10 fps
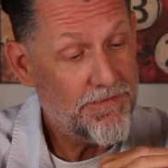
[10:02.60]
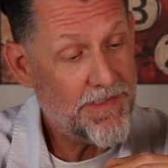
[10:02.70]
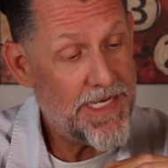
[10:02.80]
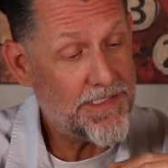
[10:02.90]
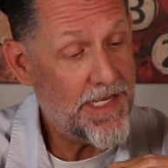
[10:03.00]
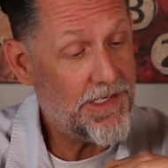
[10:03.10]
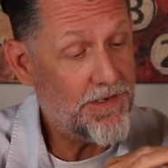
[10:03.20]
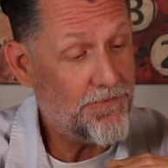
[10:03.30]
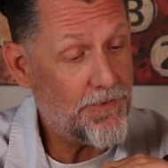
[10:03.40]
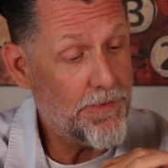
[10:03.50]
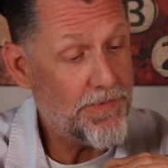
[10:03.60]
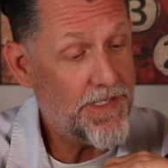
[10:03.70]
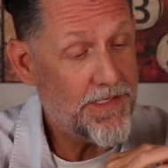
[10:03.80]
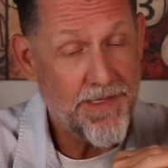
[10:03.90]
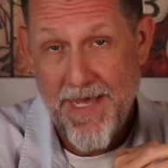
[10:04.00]
Cascade confirmed
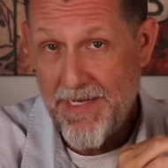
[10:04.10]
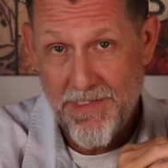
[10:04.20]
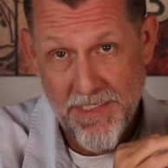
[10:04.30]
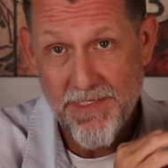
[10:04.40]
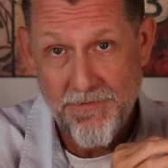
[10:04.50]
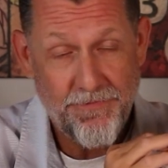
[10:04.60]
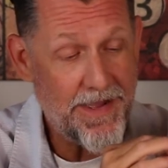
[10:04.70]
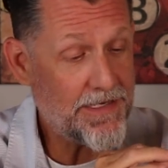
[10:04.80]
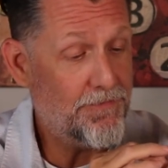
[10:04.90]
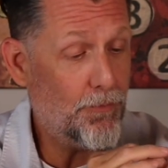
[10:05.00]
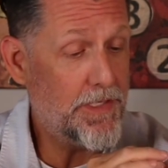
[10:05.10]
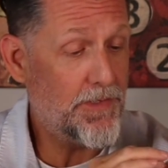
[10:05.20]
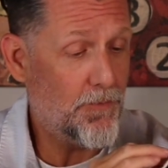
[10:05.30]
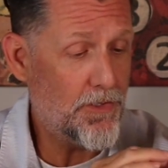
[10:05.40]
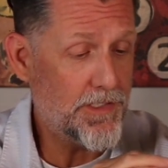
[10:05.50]
that that does in fact void
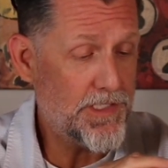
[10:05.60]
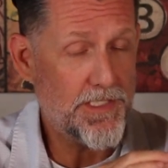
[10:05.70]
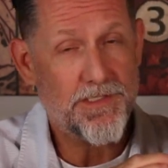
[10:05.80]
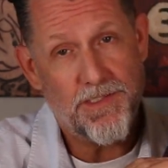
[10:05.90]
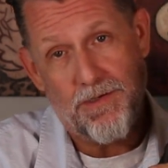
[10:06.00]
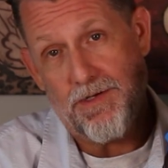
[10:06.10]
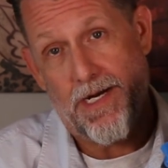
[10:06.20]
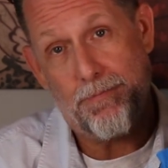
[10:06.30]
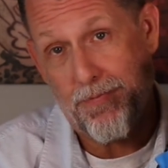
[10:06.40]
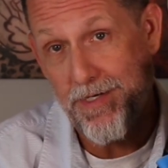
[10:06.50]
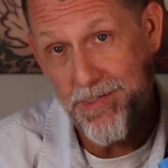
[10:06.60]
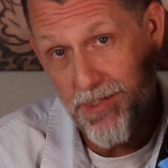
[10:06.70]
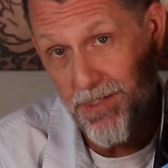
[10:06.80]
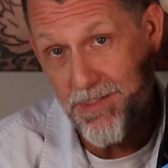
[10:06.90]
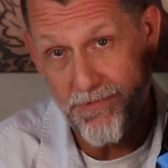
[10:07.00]
the warranty, so I'm pretty
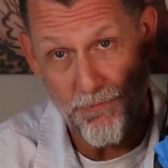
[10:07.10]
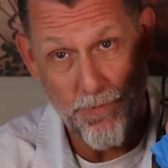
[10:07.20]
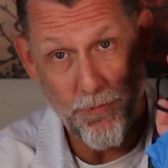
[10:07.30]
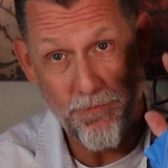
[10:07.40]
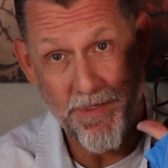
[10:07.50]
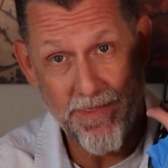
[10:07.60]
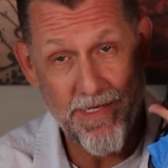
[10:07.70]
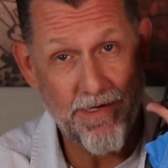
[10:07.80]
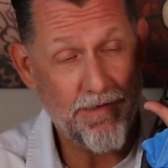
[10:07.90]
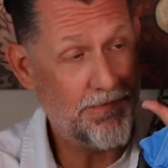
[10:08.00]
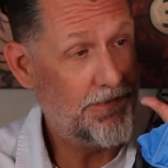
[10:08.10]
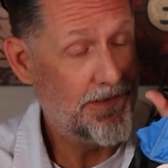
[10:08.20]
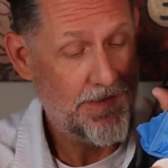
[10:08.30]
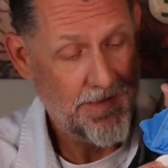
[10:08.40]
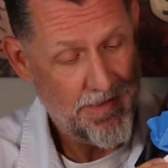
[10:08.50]
sure removing their
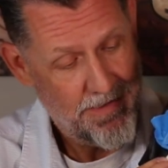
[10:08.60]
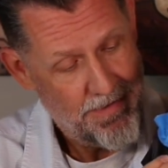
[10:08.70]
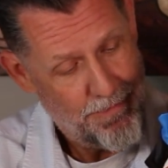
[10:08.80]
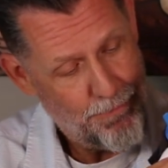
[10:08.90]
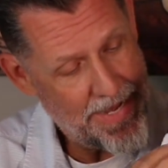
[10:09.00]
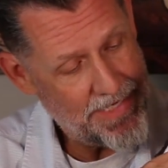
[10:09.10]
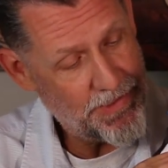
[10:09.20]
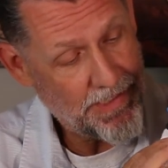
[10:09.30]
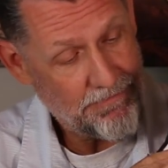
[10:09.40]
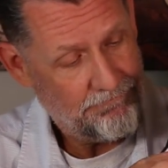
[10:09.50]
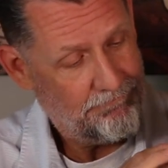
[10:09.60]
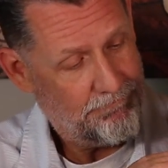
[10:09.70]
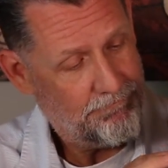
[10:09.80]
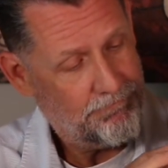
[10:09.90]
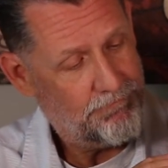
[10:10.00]
badging
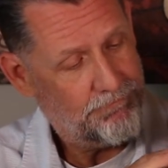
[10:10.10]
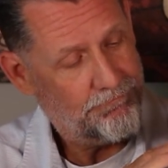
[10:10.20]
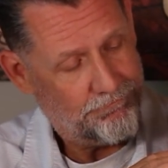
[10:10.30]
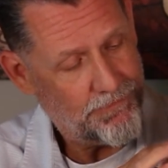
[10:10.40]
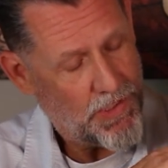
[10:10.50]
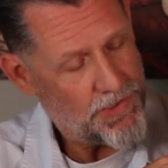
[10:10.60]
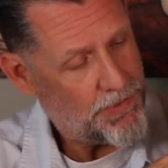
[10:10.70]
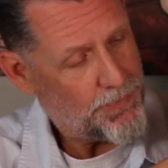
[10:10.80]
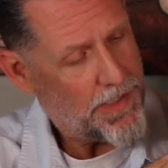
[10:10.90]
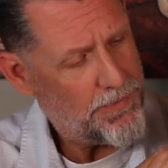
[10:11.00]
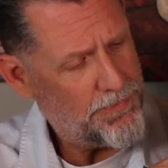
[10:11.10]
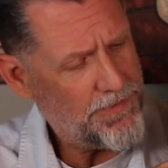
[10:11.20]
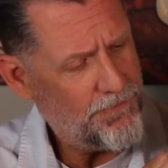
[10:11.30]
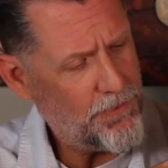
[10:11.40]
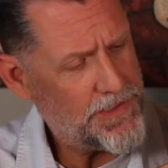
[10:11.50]
also probably
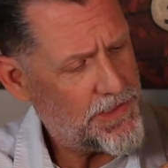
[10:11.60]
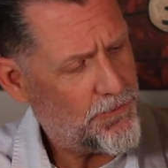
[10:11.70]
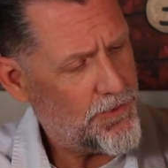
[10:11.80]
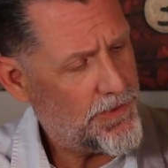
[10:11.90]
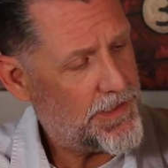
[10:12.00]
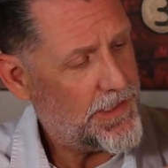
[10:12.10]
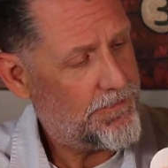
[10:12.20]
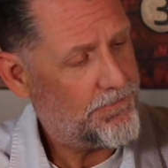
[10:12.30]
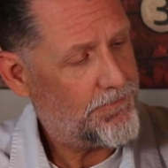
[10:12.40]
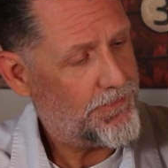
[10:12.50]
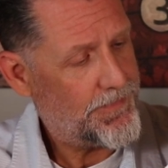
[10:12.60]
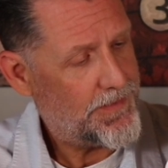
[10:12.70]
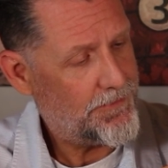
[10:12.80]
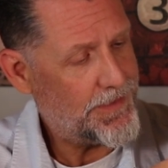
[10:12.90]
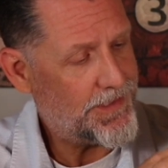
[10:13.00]
voids the warranty,
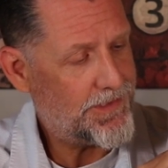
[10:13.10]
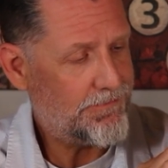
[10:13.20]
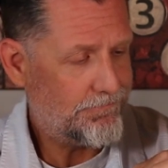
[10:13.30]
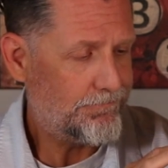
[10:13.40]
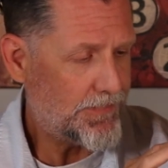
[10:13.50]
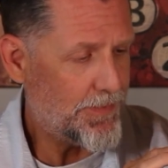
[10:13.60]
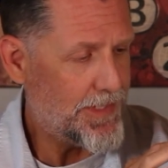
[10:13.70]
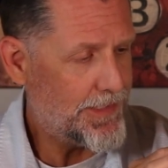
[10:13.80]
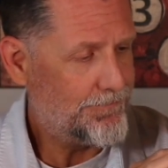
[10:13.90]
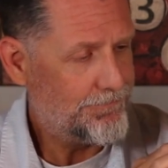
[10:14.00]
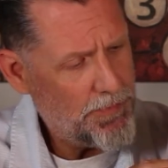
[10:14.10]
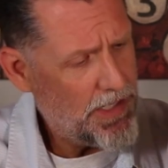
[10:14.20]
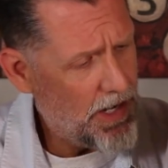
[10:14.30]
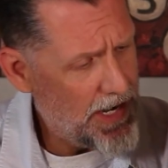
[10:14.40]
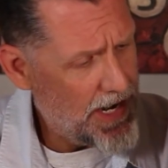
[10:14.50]
which, come on.
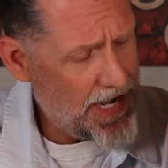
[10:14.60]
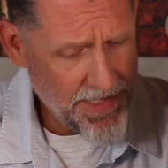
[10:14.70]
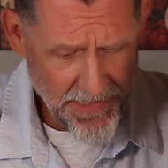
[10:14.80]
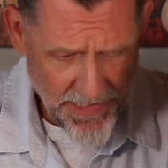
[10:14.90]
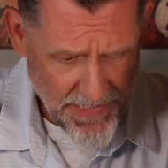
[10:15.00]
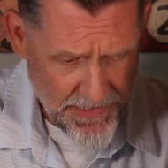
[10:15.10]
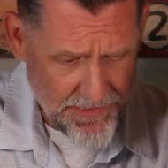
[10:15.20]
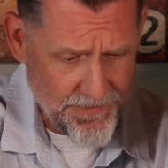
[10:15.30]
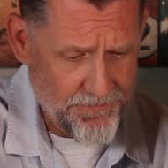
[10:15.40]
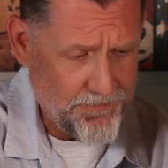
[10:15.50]
All right, I like it.